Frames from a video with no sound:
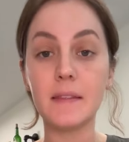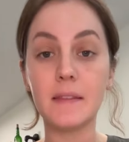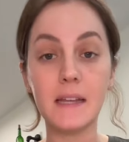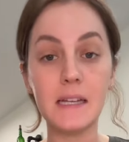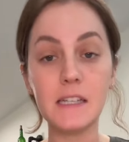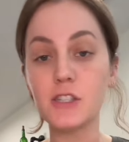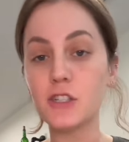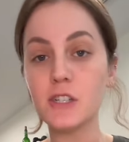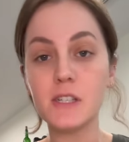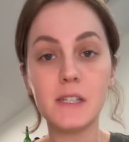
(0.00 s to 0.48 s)

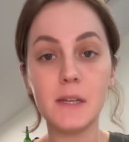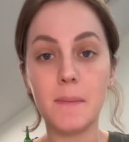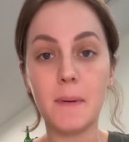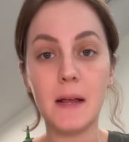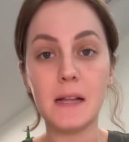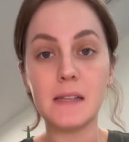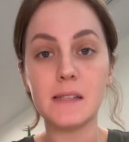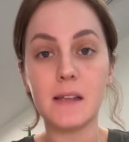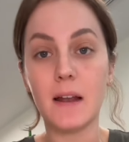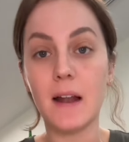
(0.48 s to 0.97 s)
This just
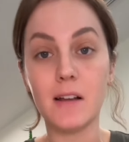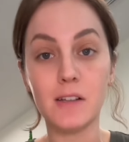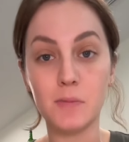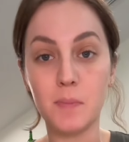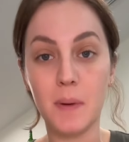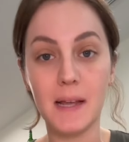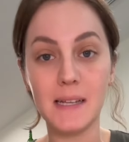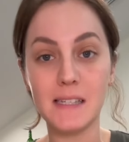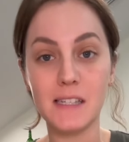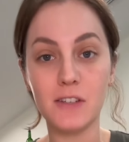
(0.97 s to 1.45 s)
depends on how
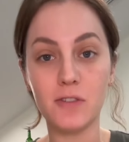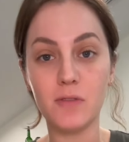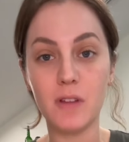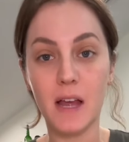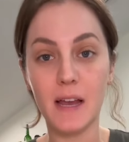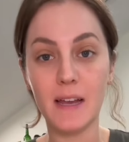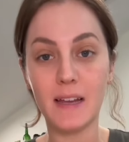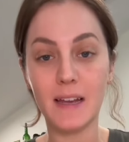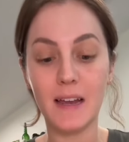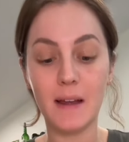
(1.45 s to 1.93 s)
spicy you
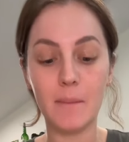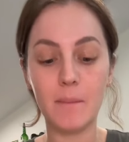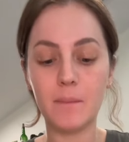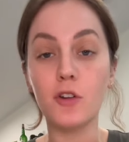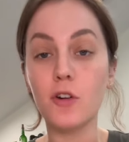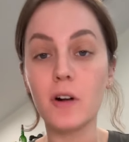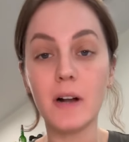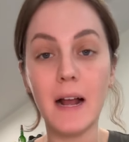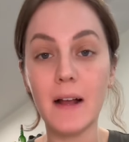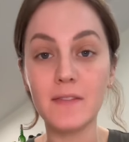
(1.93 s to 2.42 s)
like it. You
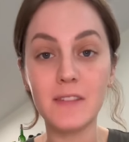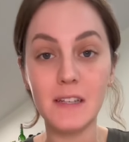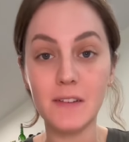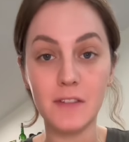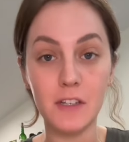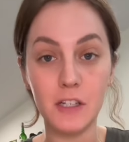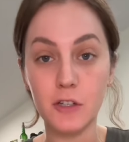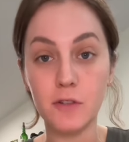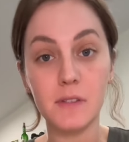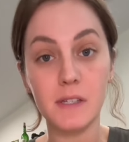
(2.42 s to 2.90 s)
don't have to
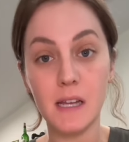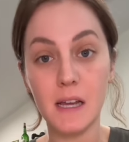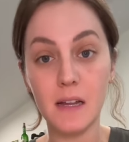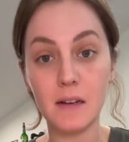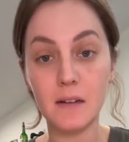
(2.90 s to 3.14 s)
even use it.